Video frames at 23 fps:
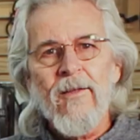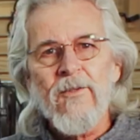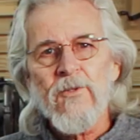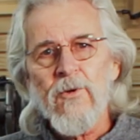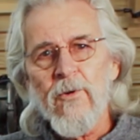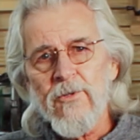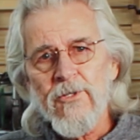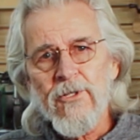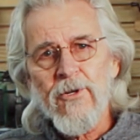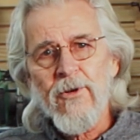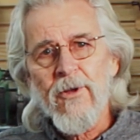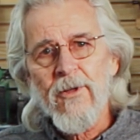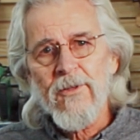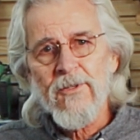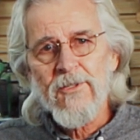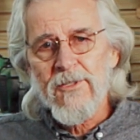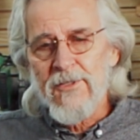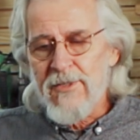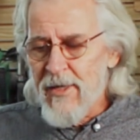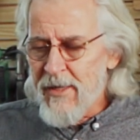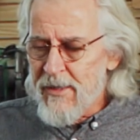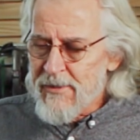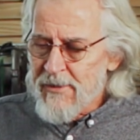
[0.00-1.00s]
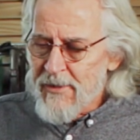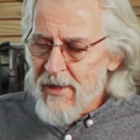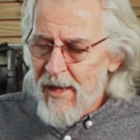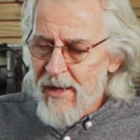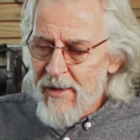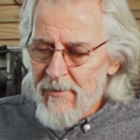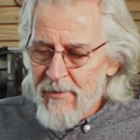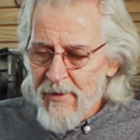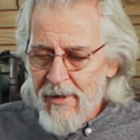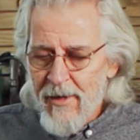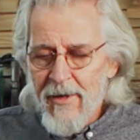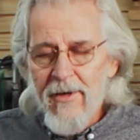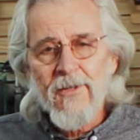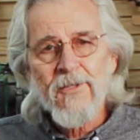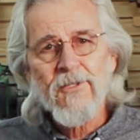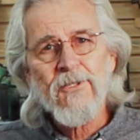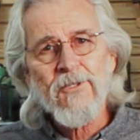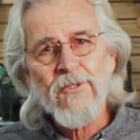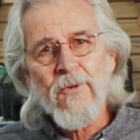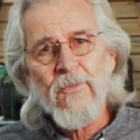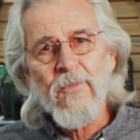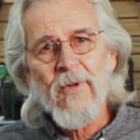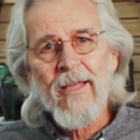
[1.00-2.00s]
So as you can see, it's kind of an
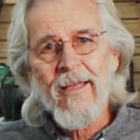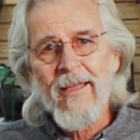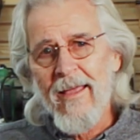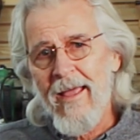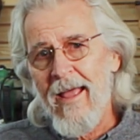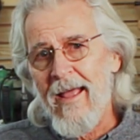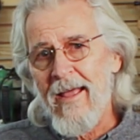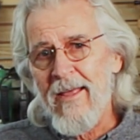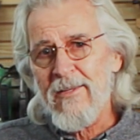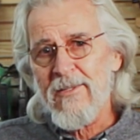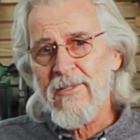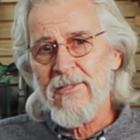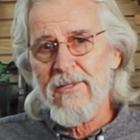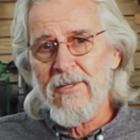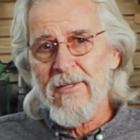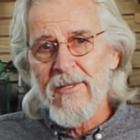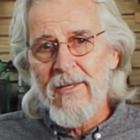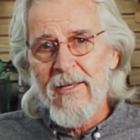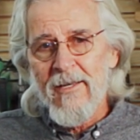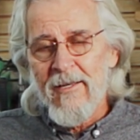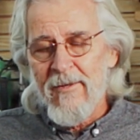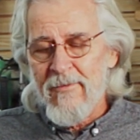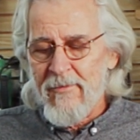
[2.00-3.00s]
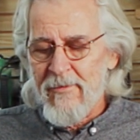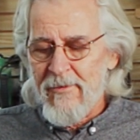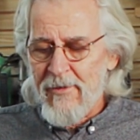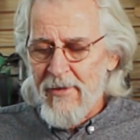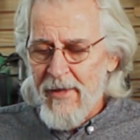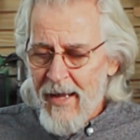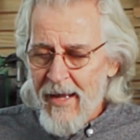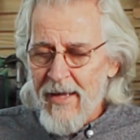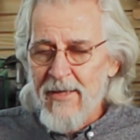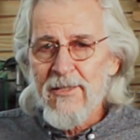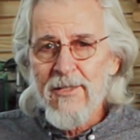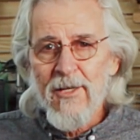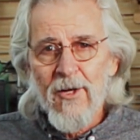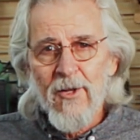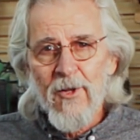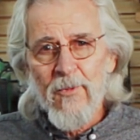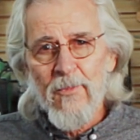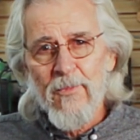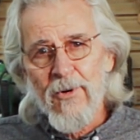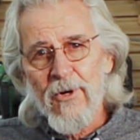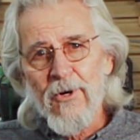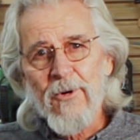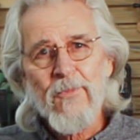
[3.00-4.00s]
unassuming case. You can't tell
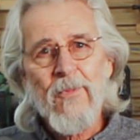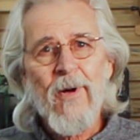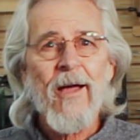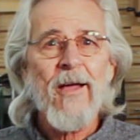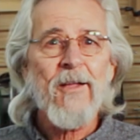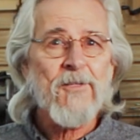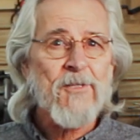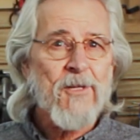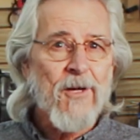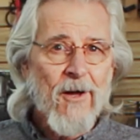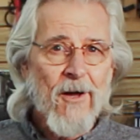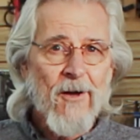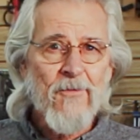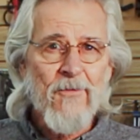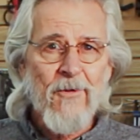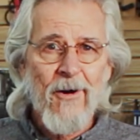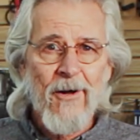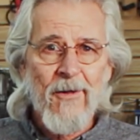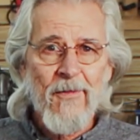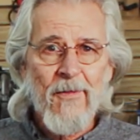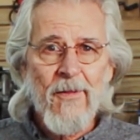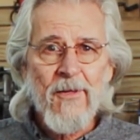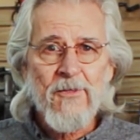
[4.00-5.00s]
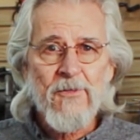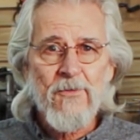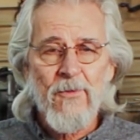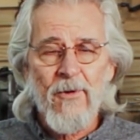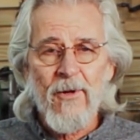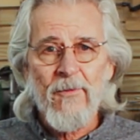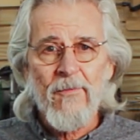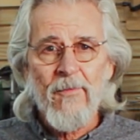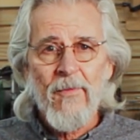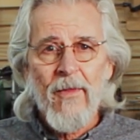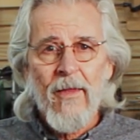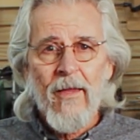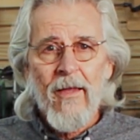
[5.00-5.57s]
the book by its cover on this one.